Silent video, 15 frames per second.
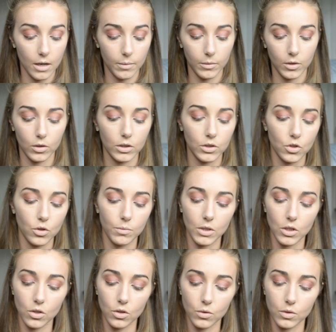I'm going to be
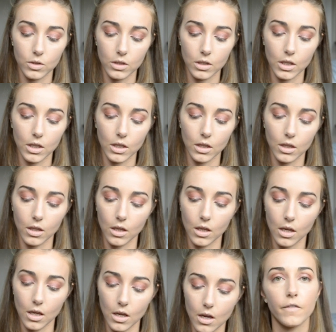using
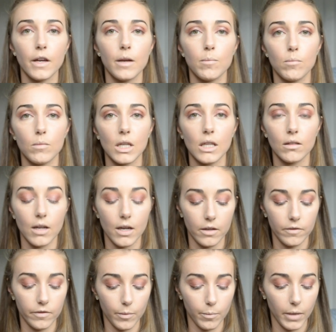the Fit Me
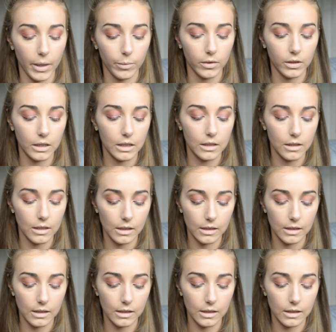line from Maybelline